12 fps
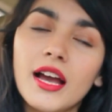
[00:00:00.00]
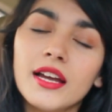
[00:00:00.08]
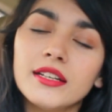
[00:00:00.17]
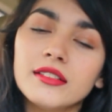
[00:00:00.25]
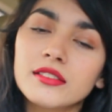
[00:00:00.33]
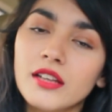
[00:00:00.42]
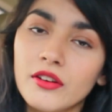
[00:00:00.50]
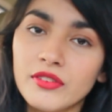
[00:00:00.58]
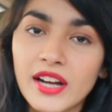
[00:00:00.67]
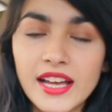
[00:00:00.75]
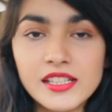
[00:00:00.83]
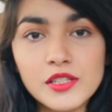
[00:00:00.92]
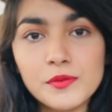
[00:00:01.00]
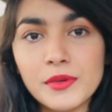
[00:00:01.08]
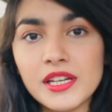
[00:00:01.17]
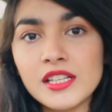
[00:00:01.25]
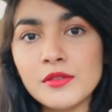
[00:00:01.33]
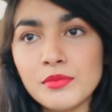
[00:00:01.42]
I discovered
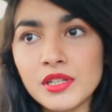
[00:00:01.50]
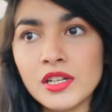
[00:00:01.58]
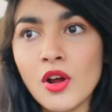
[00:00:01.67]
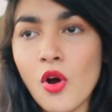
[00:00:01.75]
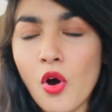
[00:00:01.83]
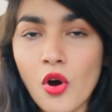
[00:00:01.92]
Headspace, but